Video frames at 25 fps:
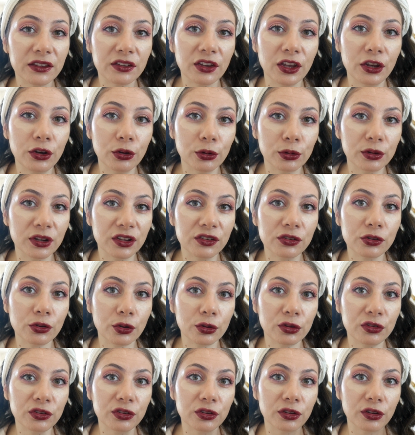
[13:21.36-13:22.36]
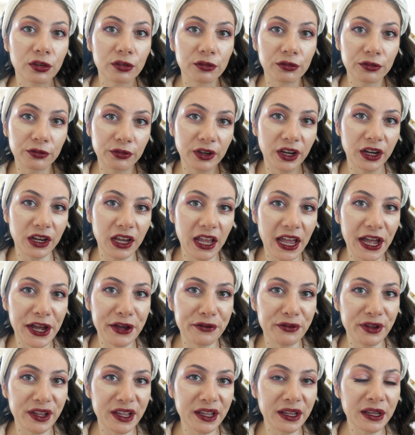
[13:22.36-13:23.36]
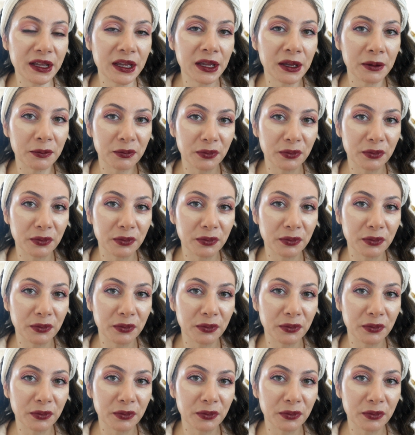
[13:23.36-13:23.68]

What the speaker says: I know this looks very heavy,